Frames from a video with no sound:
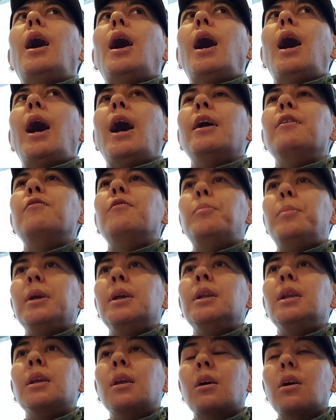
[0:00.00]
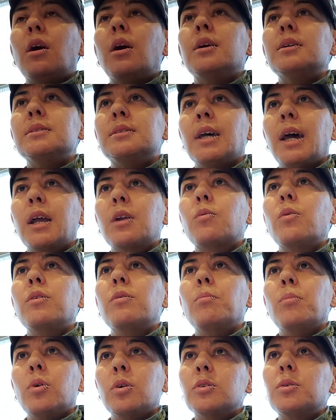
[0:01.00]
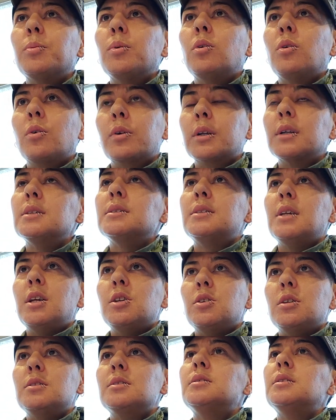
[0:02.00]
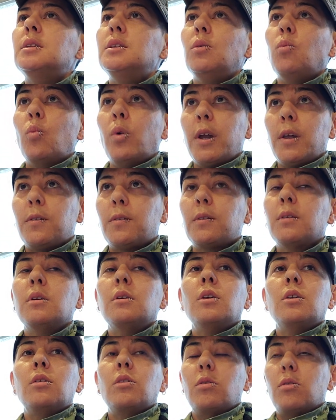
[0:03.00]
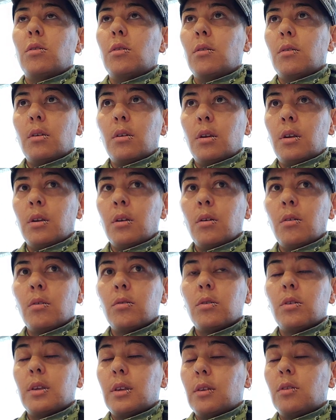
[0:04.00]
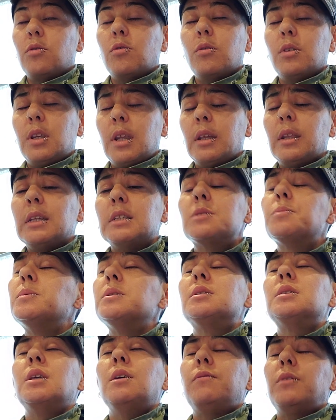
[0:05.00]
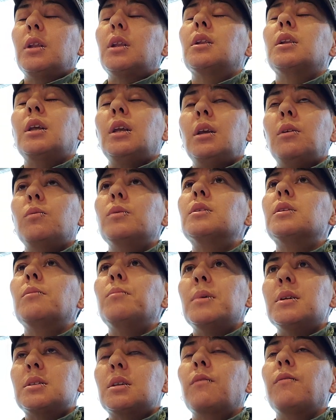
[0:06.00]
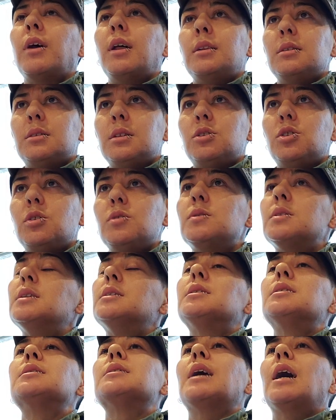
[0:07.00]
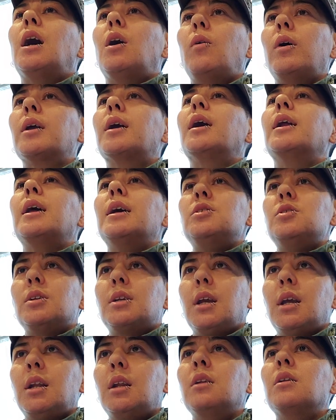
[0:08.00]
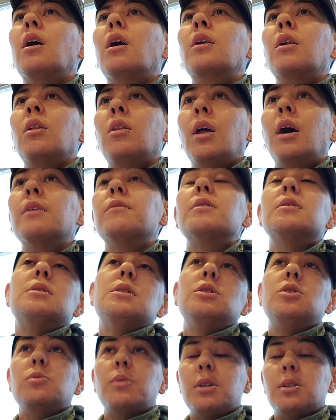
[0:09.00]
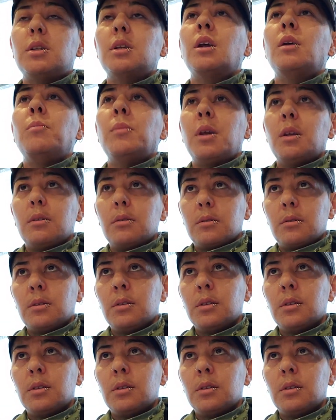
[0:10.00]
I've been in contact with multiple organizations with, you know, dealing specifically with domestic violence issues. This is how I got educated on a lot of the situation I'm in.